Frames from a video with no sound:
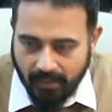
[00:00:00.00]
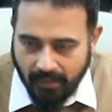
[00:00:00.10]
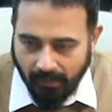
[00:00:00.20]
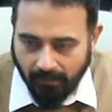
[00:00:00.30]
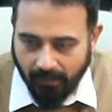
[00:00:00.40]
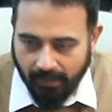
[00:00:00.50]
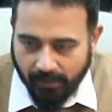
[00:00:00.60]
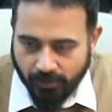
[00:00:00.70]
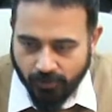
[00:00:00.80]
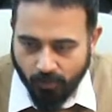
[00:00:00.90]

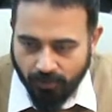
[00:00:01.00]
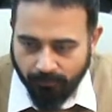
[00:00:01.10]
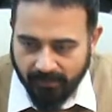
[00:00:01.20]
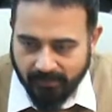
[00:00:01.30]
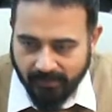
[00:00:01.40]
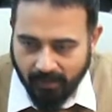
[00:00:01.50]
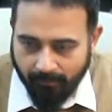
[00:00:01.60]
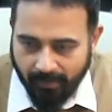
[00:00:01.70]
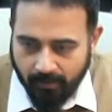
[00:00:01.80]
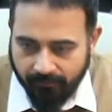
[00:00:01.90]
Ganesh, could you please
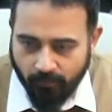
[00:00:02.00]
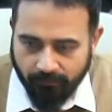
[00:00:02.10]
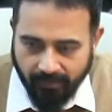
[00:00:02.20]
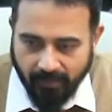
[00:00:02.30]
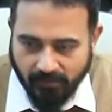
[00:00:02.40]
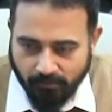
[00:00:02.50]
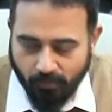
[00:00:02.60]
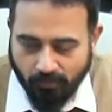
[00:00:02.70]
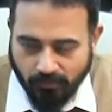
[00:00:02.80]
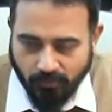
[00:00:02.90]
recommend few finance
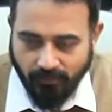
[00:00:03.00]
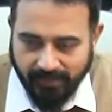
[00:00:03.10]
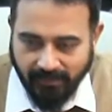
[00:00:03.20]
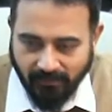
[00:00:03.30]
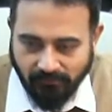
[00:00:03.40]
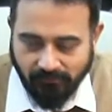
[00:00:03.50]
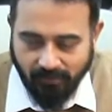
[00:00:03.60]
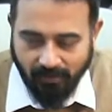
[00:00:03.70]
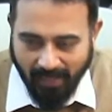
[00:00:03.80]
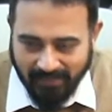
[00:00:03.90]
books to read?
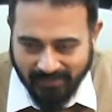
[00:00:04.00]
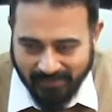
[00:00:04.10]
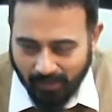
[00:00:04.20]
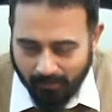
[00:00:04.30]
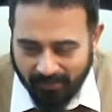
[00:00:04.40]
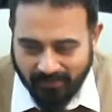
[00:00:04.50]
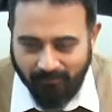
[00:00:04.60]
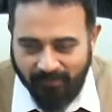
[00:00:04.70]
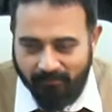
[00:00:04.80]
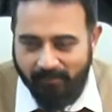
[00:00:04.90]
I just recommended some
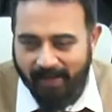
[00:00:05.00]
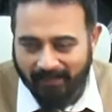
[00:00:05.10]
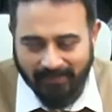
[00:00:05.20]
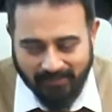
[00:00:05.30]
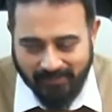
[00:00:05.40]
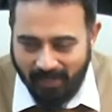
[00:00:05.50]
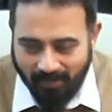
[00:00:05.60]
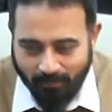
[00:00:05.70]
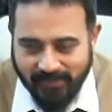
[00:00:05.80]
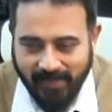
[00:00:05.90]
time back. I think start
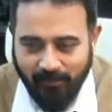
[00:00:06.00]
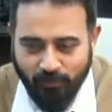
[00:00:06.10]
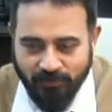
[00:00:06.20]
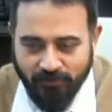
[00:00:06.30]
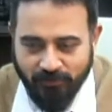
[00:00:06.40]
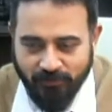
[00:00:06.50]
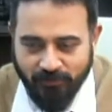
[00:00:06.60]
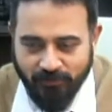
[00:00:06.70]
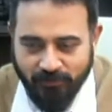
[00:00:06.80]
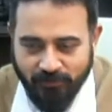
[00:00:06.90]
with Psychology of Money.
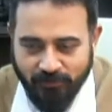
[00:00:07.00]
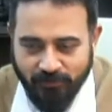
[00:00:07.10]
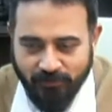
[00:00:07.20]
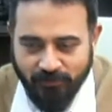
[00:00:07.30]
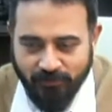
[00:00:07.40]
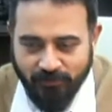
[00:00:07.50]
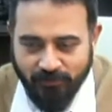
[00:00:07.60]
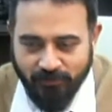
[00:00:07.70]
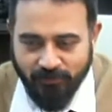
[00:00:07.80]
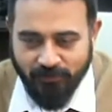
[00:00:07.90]
Finish it,
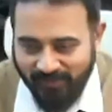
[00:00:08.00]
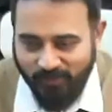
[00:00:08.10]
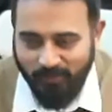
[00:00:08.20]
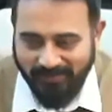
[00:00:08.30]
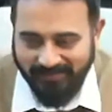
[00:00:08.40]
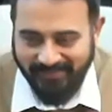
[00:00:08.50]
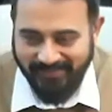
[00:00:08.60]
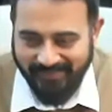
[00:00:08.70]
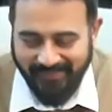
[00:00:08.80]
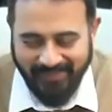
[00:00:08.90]
come back here, I'll tell you the
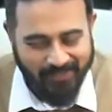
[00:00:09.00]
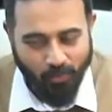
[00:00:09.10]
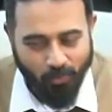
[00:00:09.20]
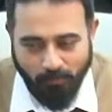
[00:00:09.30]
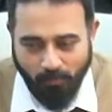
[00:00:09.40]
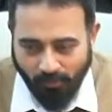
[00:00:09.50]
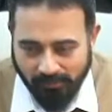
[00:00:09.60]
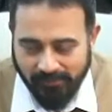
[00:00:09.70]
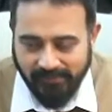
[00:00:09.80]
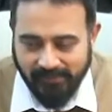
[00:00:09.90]
next one. It's a
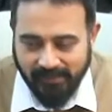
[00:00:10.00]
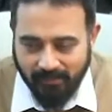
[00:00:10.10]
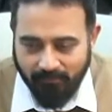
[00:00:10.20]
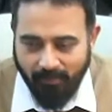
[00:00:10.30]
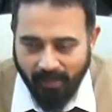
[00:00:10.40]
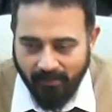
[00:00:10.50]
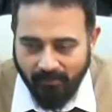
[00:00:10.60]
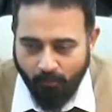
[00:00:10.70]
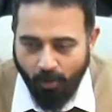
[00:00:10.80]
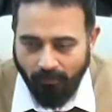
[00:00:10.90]
good book
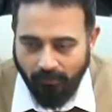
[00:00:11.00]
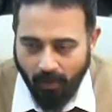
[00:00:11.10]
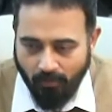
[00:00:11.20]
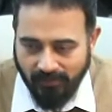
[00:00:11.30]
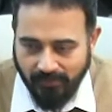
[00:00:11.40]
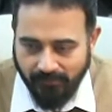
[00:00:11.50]
by Morgan Housel.